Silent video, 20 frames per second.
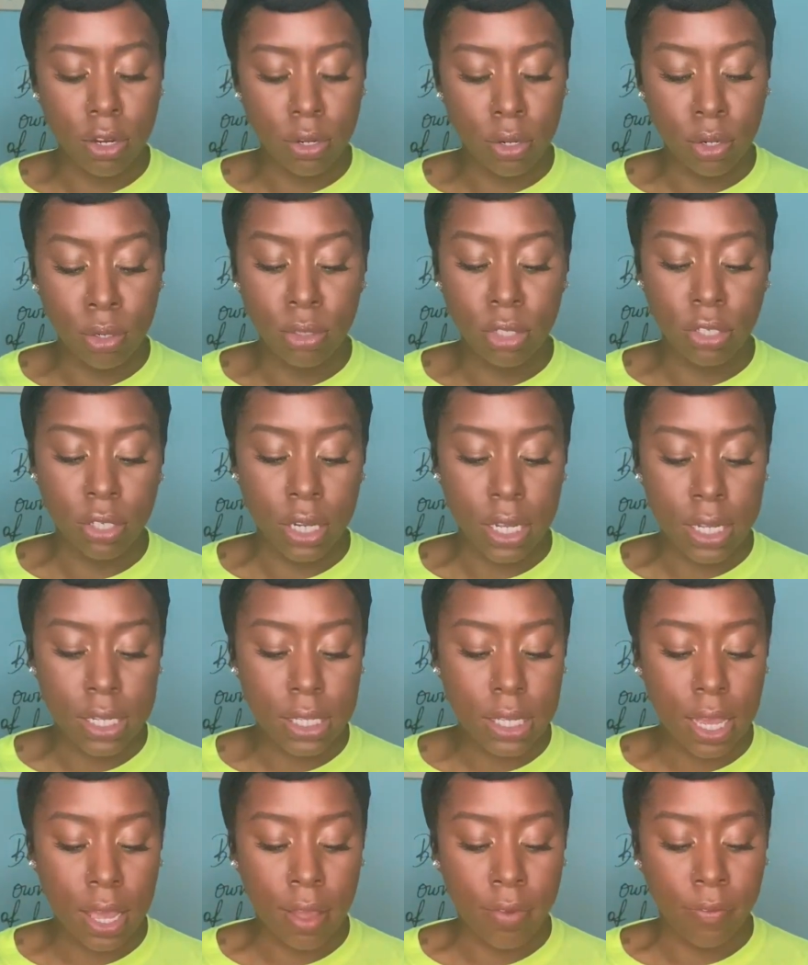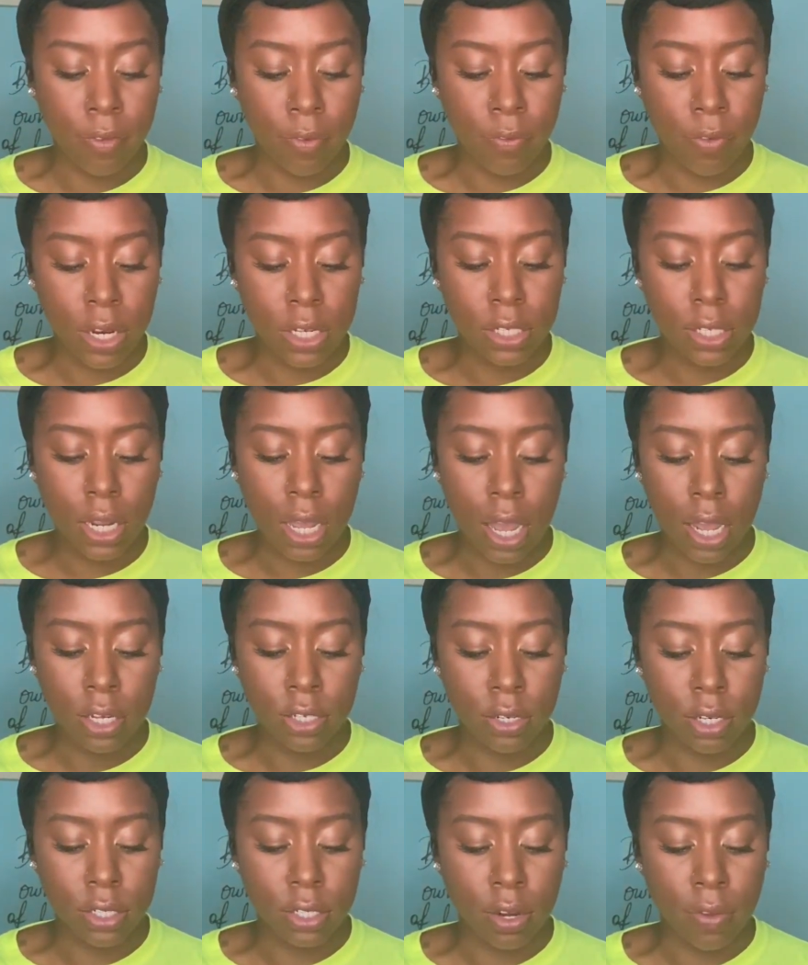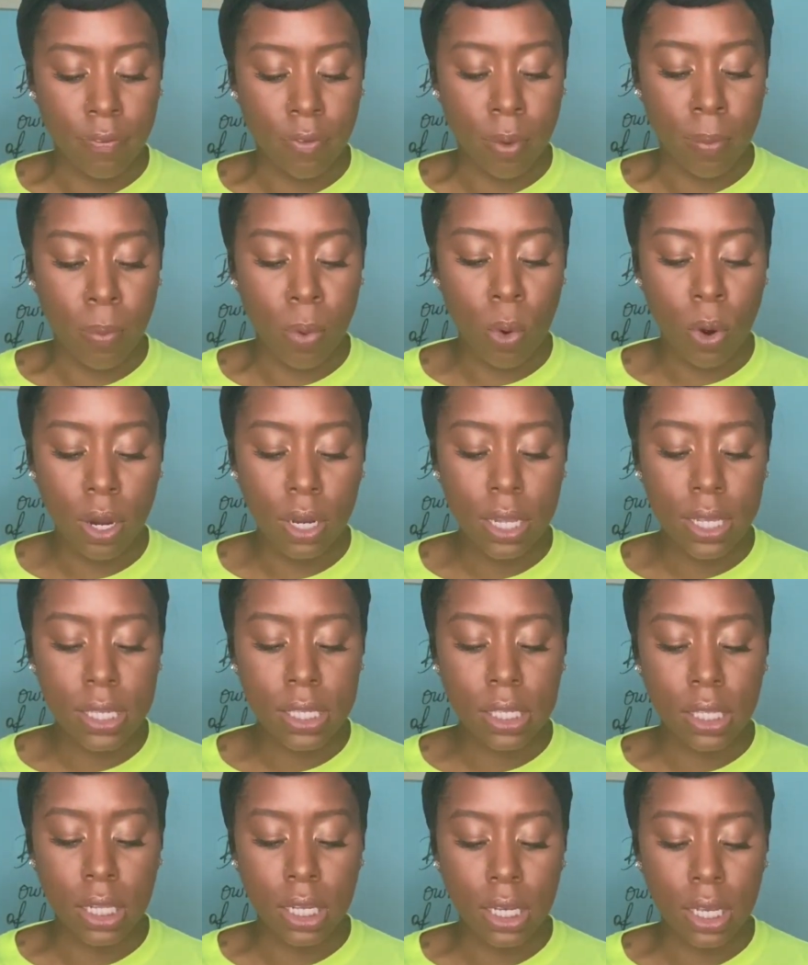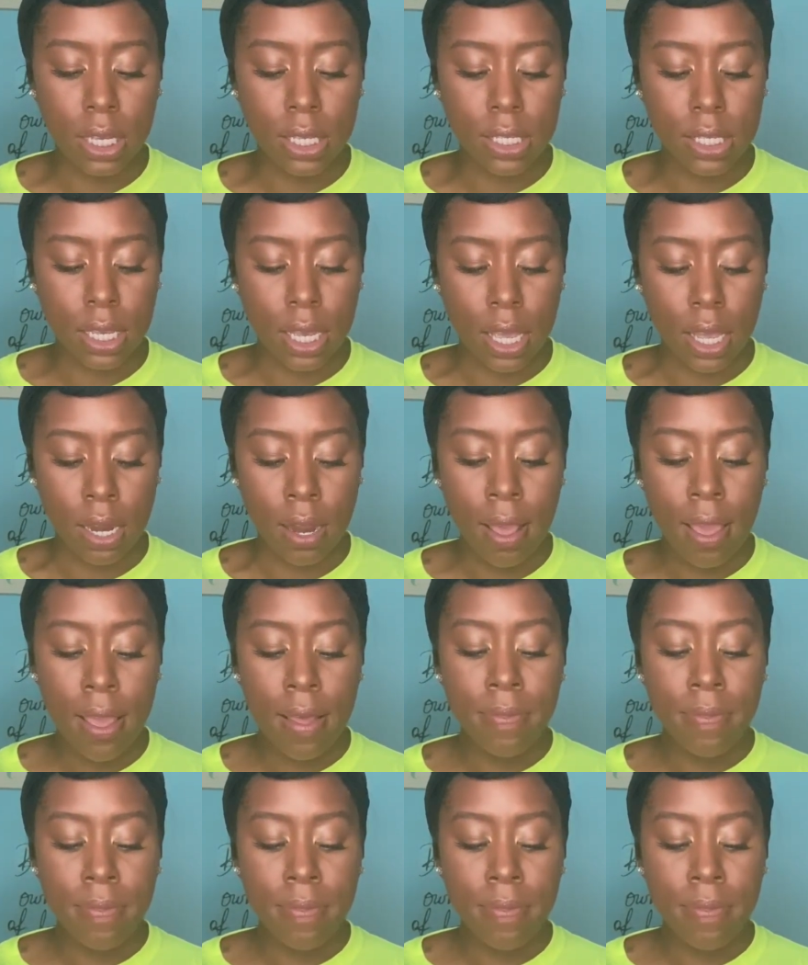nutrients and refreshing hydration for poreless looking skin